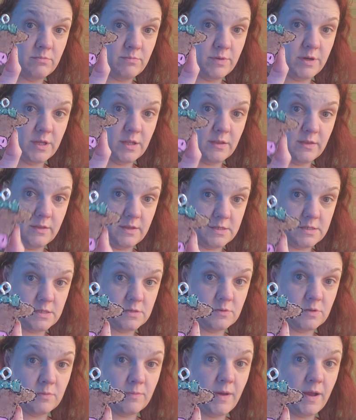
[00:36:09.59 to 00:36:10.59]
but this
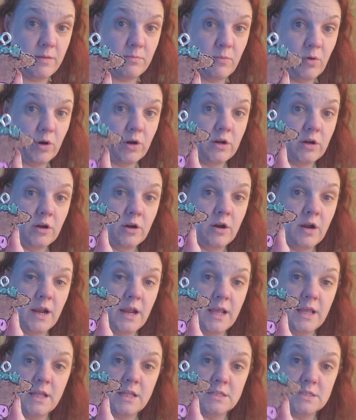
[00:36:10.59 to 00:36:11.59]
is with the paint marker,
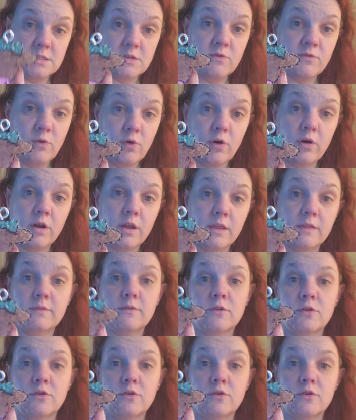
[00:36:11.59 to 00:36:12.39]
and so far it